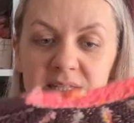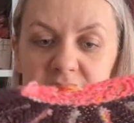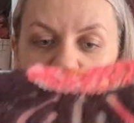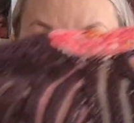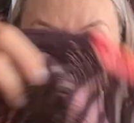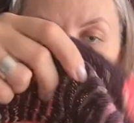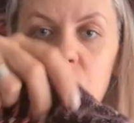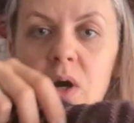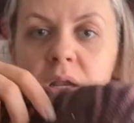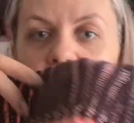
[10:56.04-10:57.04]
is clue
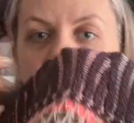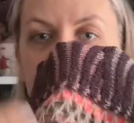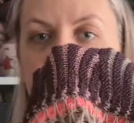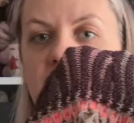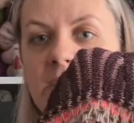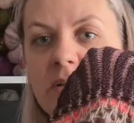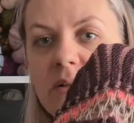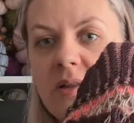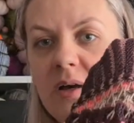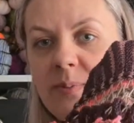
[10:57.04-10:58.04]
1 up
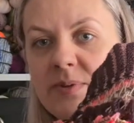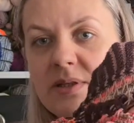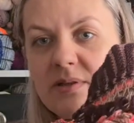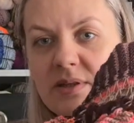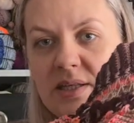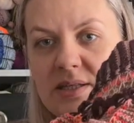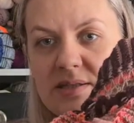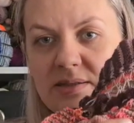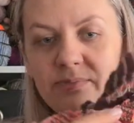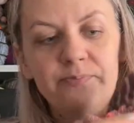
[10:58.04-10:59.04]
till
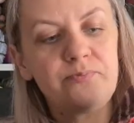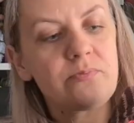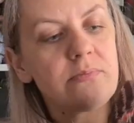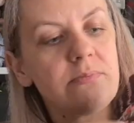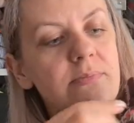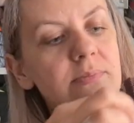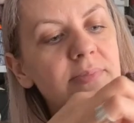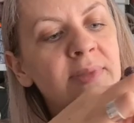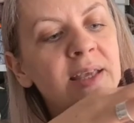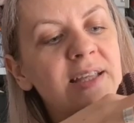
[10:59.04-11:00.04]
these
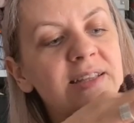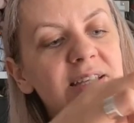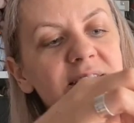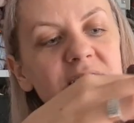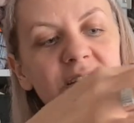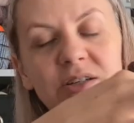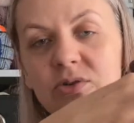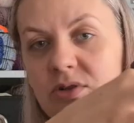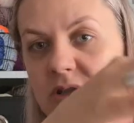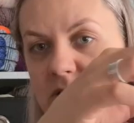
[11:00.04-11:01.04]
these
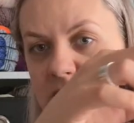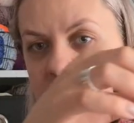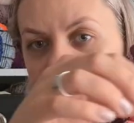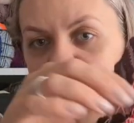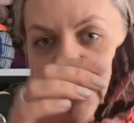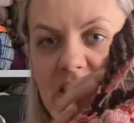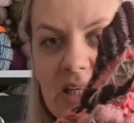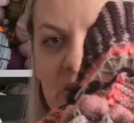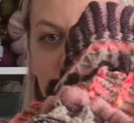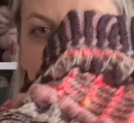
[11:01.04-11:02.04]
I-cord loops
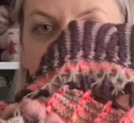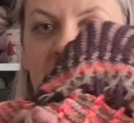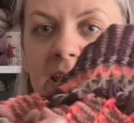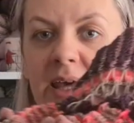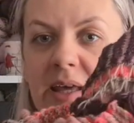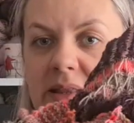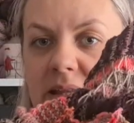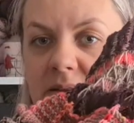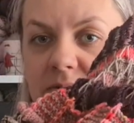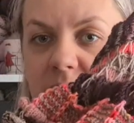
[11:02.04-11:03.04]
here, and
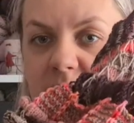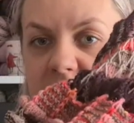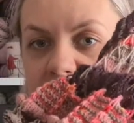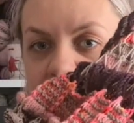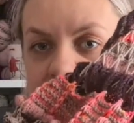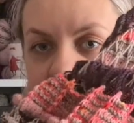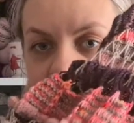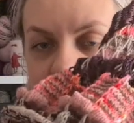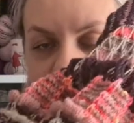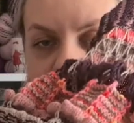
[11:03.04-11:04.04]
then from here
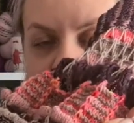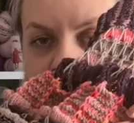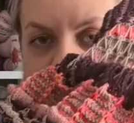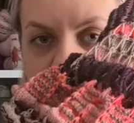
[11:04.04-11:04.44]
starts